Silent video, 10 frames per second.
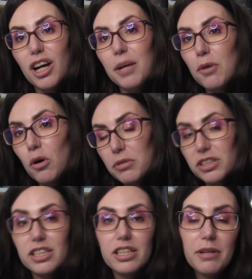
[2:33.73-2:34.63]
I'm
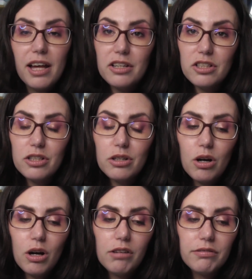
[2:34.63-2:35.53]
almost at the end
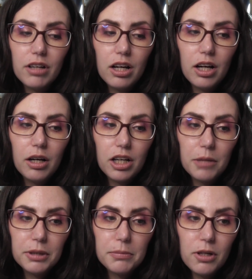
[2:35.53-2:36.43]
of a
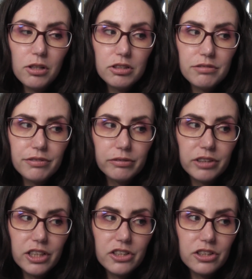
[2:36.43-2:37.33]
couple of bottles of
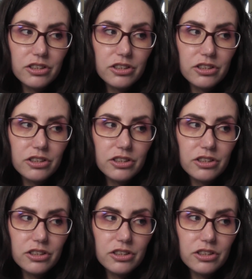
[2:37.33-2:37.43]
foundation,